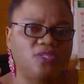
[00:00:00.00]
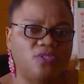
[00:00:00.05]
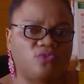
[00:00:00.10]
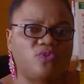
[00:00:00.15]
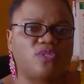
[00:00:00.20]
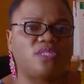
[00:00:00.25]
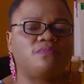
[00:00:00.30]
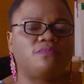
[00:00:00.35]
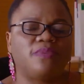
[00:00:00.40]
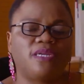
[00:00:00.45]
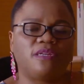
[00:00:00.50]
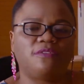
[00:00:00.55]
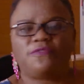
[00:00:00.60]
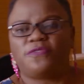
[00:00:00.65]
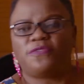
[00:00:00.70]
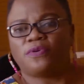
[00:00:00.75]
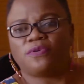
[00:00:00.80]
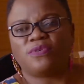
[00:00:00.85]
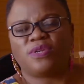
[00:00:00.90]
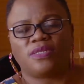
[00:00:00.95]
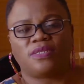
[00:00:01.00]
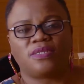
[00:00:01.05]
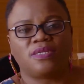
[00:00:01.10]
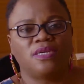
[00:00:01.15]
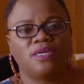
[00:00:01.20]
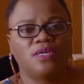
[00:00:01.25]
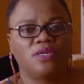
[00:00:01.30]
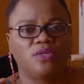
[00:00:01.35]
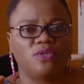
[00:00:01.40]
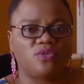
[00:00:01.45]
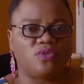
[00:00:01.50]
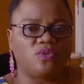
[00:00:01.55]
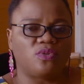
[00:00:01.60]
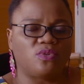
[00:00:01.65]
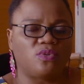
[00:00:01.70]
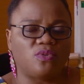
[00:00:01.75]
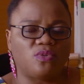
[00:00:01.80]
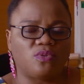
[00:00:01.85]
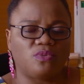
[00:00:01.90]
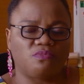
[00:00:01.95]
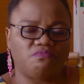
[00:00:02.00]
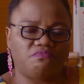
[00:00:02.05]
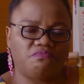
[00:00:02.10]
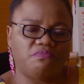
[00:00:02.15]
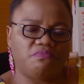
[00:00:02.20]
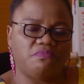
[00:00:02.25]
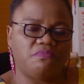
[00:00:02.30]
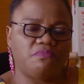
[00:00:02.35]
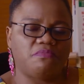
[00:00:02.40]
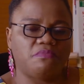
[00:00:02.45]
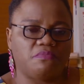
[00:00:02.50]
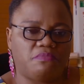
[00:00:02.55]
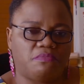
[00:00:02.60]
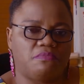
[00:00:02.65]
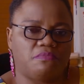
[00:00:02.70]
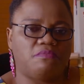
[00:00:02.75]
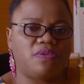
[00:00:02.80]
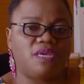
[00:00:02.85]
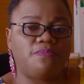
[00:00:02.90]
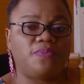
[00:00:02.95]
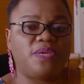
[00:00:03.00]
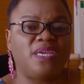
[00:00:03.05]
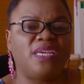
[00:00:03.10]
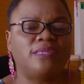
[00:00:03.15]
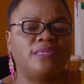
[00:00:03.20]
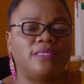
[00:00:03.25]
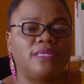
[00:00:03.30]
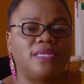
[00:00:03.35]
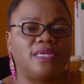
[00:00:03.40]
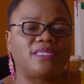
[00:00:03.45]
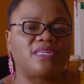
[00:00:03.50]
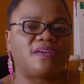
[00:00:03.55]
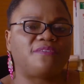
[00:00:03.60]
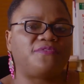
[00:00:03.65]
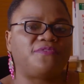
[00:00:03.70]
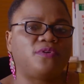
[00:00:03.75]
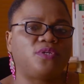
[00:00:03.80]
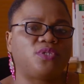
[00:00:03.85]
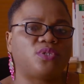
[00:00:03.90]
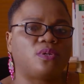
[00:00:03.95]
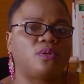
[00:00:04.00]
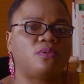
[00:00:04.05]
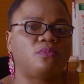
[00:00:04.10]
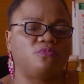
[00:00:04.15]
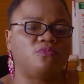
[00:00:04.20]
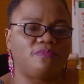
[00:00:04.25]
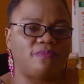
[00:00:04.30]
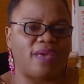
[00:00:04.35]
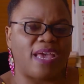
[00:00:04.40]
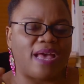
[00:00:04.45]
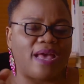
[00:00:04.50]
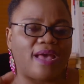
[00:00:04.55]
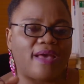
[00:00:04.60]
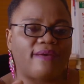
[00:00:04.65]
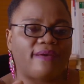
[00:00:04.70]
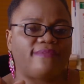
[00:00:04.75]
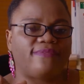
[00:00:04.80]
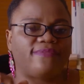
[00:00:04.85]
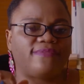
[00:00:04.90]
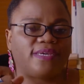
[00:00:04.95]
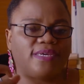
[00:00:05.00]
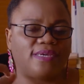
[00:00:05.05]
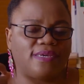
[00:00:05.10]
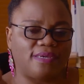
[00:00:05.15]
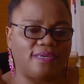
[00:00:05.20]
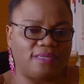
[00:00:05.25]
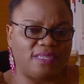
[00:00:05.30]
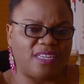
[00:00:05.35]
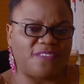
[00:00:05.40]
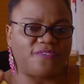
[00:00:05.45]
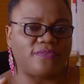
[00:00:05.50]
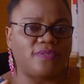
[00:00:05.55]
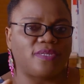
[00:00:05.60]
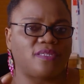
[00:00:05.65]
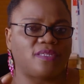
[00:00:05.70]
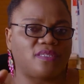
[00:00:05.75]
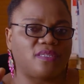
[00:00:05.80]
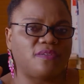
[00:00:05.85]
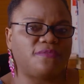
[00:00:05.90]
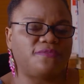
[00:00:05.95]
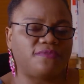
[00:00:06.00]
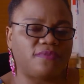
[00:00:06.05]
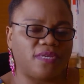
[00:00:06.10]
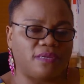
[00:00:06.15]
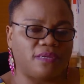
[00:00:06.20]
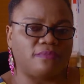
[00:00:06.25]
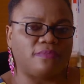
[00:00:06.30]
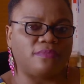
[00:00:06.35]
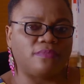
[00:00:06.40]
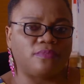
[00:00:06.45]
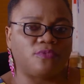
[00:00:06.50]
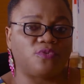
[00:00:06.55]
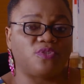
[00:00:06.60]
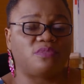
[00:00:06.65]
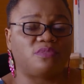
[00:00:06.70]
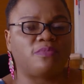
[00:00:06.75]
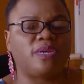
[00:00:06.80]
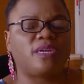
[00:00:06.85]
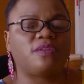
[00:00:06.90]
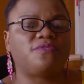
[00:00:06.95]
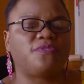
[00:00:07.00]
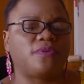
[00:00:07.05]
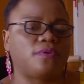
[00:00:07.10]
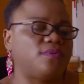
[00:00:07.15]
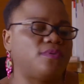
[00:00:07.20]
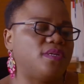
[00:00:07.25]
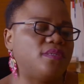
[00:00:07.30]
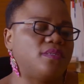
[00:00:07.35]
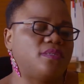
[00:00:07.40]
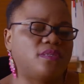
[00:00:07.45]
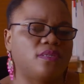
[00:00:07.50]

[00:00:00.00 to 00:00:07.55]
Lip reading: treatment for it. So maybe in later future we might have a definitive treatment for it.